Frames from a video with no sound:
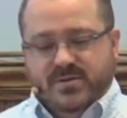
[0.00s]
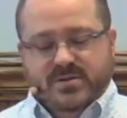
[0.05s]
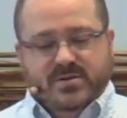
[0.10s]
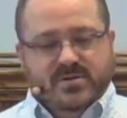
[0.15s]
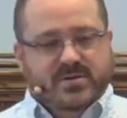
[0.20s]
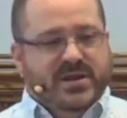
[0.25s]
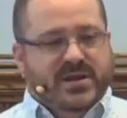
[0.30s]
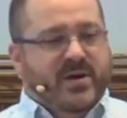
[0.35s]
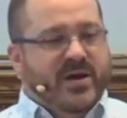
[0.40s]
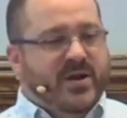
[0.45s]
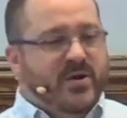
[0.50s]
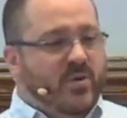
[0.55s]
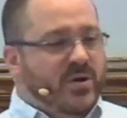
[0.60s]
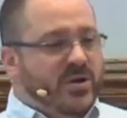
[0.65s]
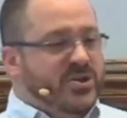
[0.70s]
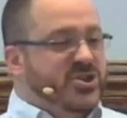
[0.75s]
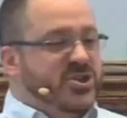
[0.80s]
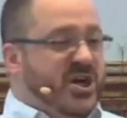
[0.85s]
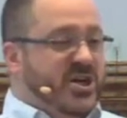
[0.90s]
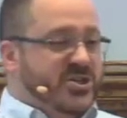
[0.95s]
Now, I don't want to
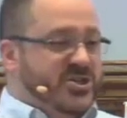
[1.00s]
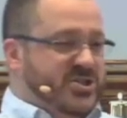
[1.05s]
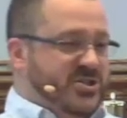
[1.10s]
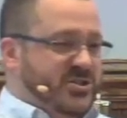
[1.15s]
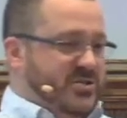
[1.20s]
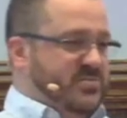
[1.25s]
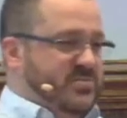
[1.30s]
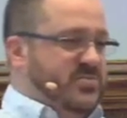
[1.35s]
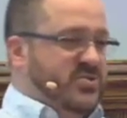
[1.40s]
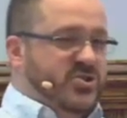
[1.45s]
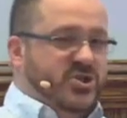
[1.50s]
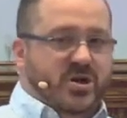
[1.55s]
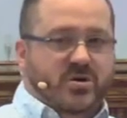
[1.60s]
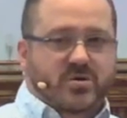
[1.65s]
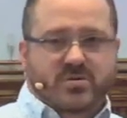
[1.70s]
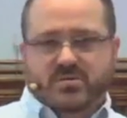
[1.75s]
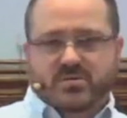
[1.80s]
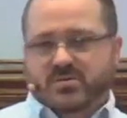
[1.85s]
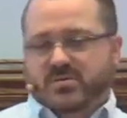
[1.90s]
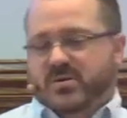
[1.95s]
judge Joe.
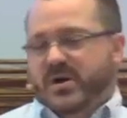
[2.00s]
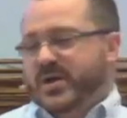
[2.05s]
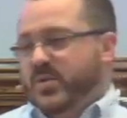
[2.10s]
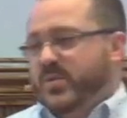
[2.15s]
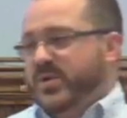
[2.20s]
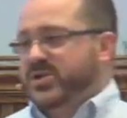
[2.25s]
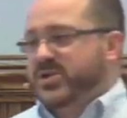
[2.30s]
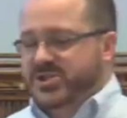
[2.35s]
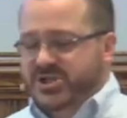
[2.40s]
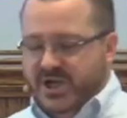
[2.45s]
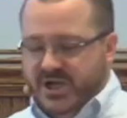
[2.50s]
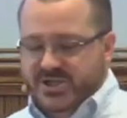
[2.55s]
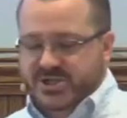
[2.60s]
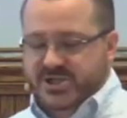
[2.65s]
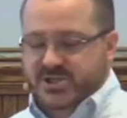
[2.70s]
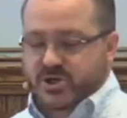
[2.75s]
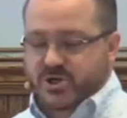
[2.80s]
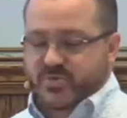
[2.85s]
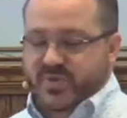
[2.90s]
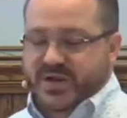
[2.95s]
I don't want to judge this
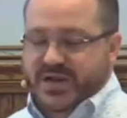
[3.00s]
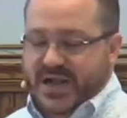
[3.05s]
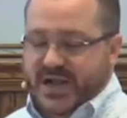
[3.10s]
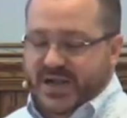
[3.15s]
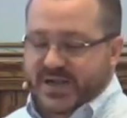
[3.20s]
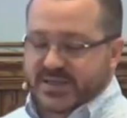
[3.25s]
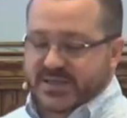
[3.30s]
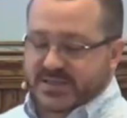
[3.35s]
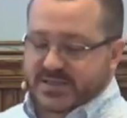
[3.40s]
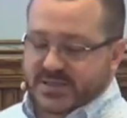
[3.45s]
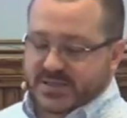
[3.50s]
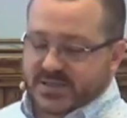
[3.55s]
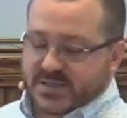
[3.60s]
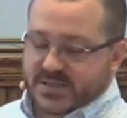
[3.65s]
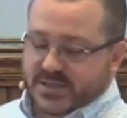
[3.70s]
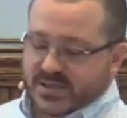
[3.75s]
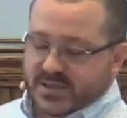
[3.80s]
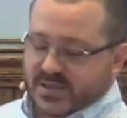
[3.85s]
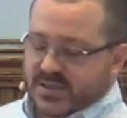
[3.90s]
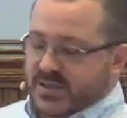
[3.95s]
group of guys.
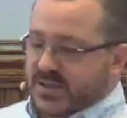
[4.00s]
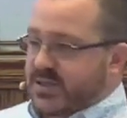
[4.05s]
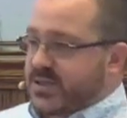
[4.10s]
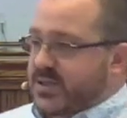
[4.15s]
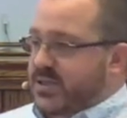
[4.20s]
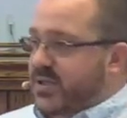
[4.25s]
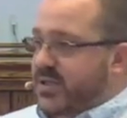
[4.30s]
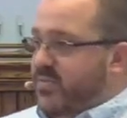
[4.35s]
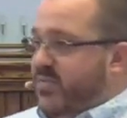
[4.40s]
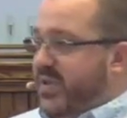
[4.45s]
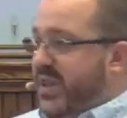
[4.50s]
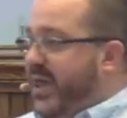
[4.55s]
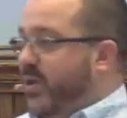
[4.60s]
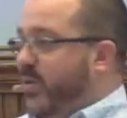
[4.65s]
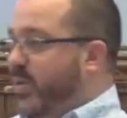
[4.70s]
But I don't want to